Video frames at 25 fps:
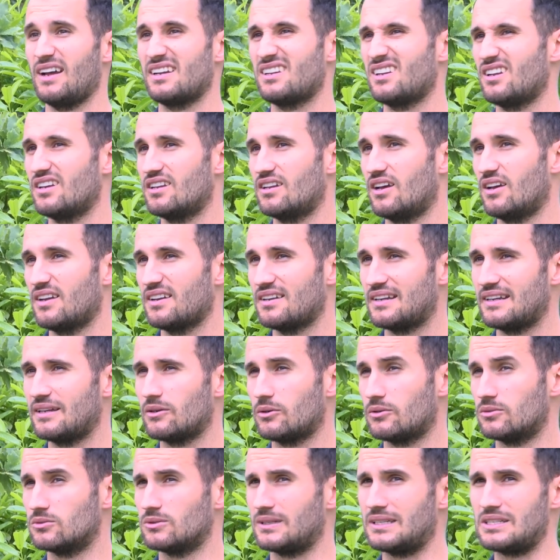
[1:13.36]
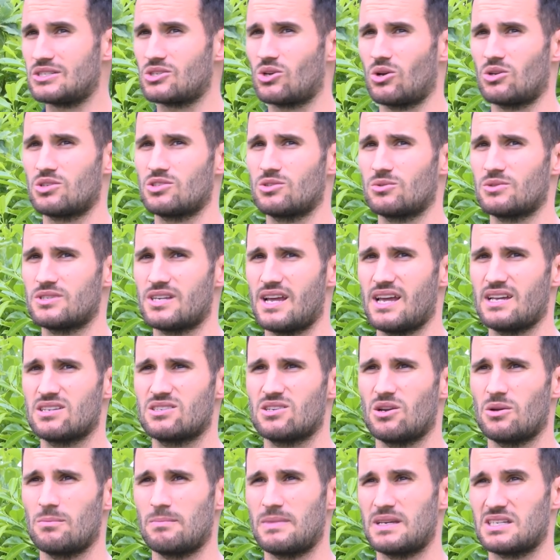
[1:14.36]
had a little intercostal tear,
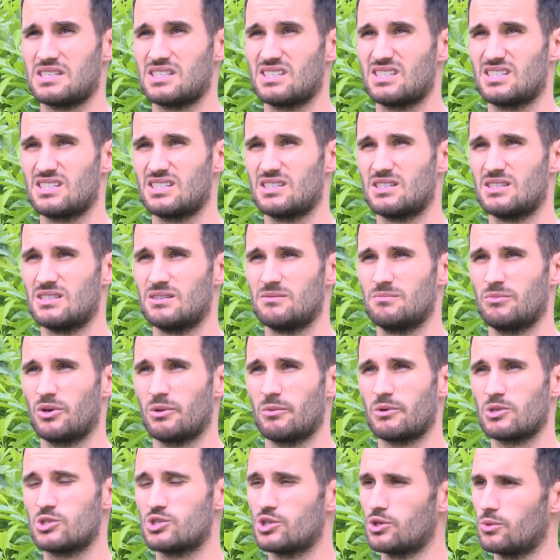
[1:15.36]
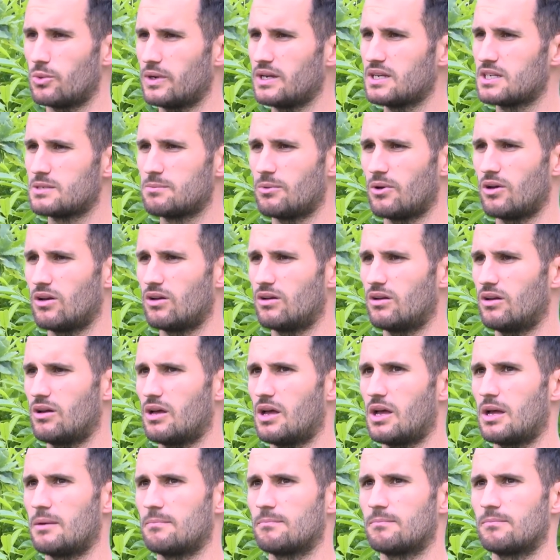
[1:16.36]
so I missed pretty much 2 weeks, but
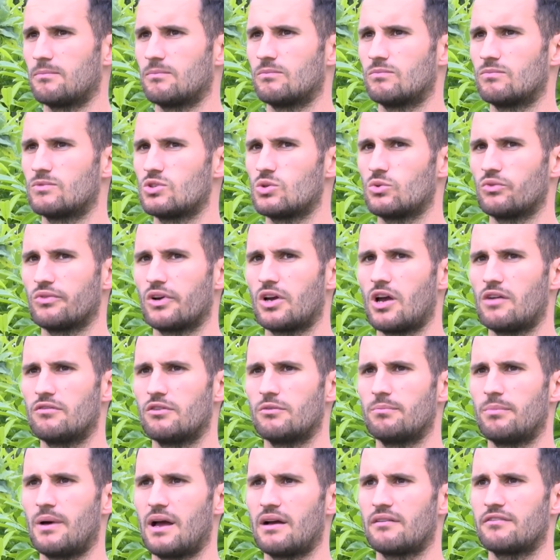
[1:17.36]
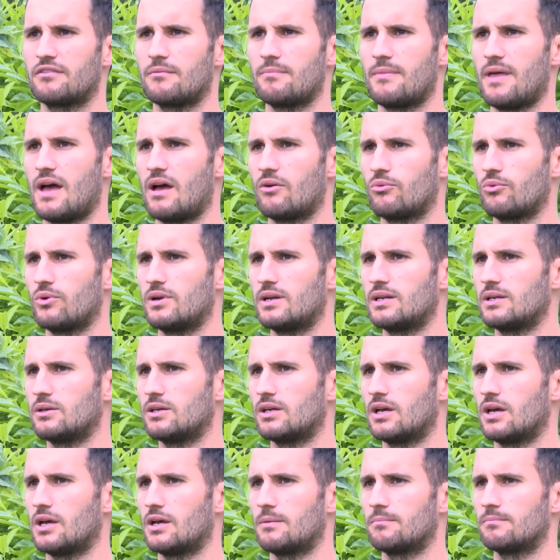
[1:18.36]
sort of recovered back from that
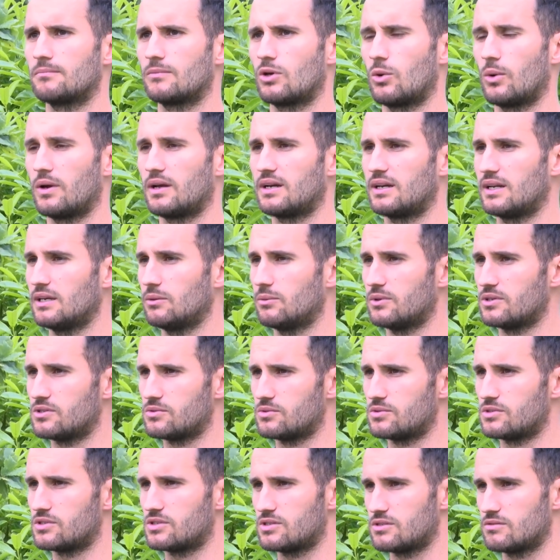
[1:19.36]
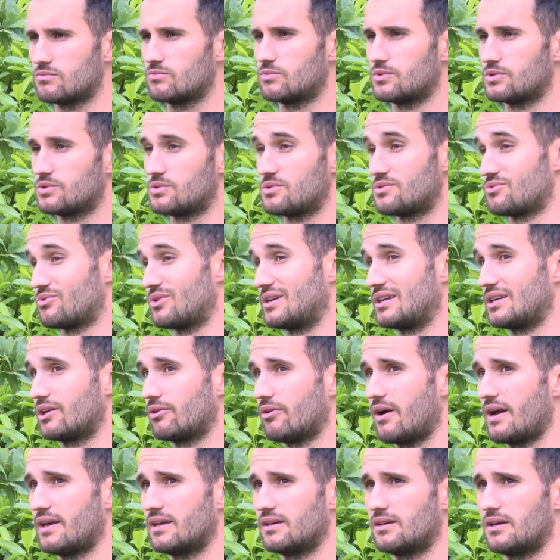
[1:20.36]
really quickly, which was really
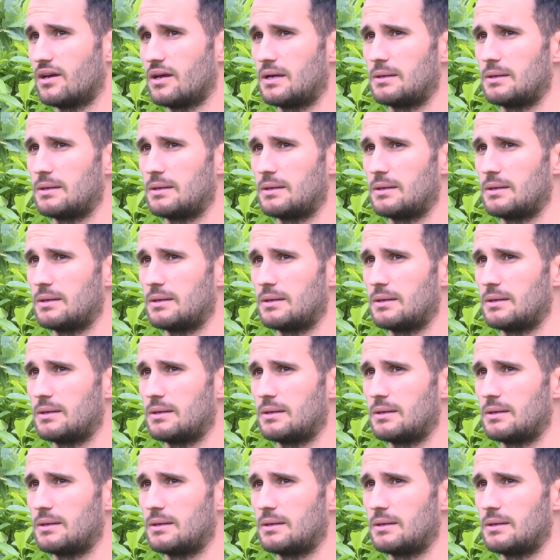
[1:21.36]
great.